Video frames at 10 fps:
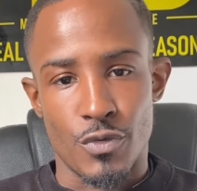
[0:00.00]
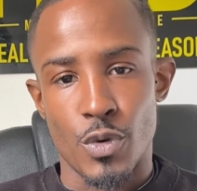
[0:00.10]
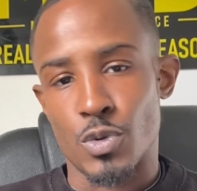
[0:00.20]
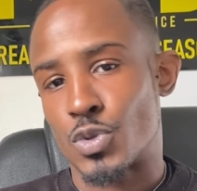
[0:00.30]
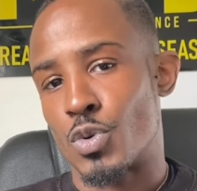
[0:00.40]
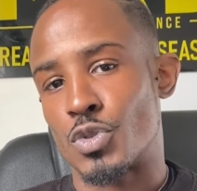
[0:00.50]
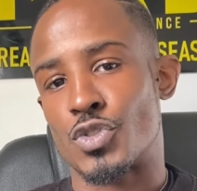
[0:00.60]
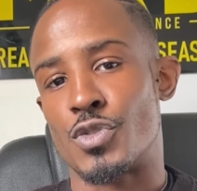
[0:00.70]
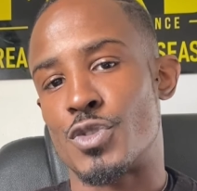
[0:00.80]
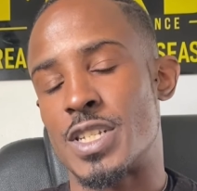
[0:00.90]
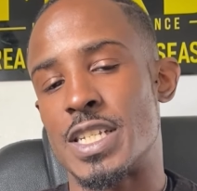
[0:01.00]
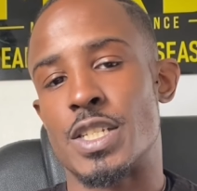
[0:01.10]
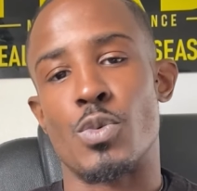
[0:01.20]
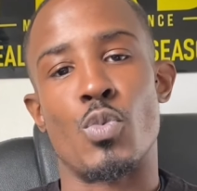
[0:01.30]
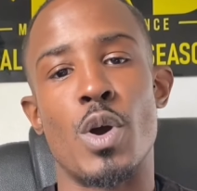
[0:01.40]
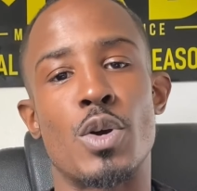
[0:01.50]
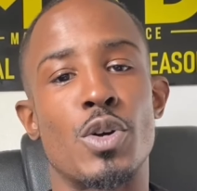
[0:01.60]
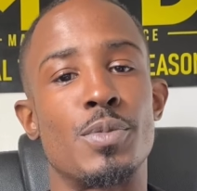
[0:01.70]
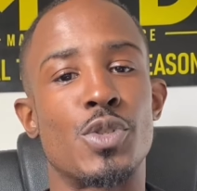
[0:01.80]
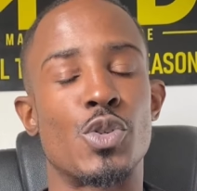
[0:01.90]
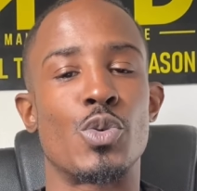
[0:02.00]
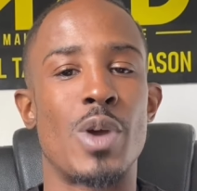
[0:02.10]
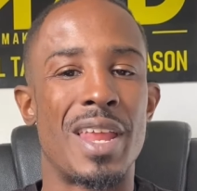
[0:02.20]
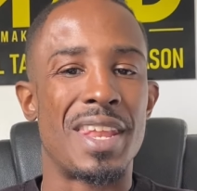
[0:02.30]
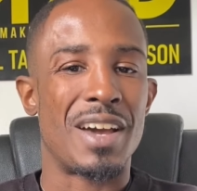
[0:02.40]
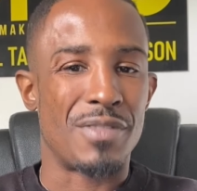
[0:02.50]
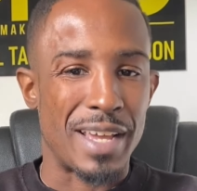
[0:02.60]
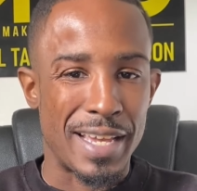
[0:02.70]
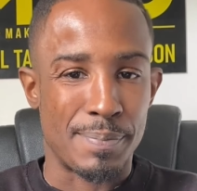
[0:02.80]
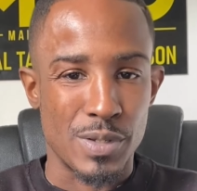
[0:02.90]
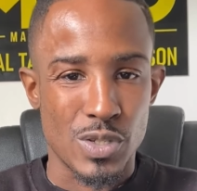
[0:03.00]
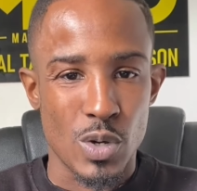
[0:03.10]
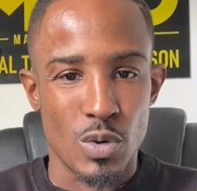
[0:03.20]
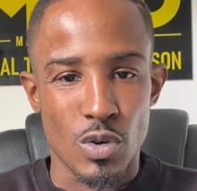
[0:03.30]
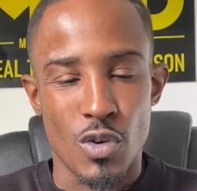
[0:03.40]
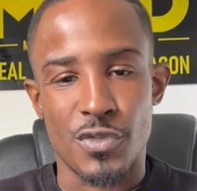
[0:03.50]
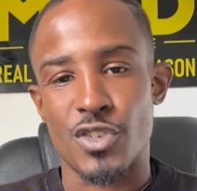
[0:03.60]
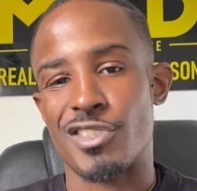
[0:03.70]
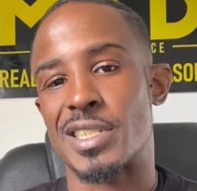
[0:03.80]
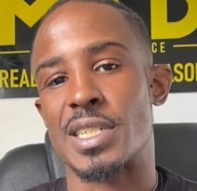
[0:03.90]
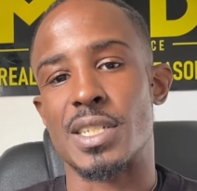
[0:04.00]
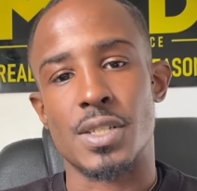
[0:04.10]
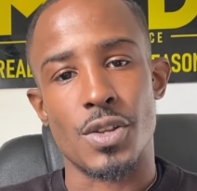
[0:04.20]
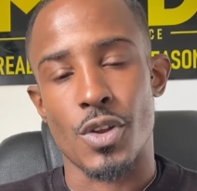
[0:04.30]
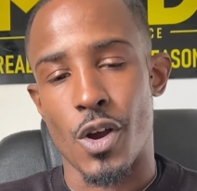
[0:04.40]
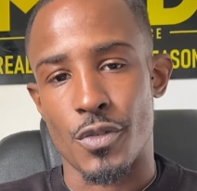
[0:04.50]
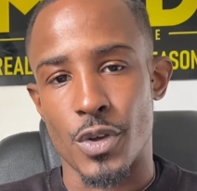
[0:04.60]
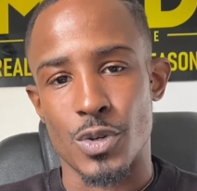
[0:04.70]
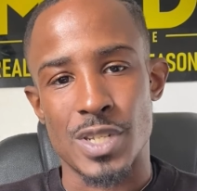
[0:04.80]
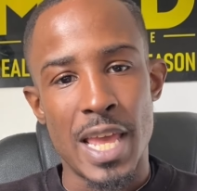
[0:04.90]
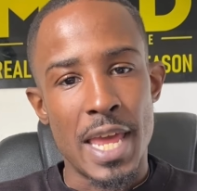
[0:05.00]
Real talk, truth season. Welcome to another episode of Chris's Scenarios.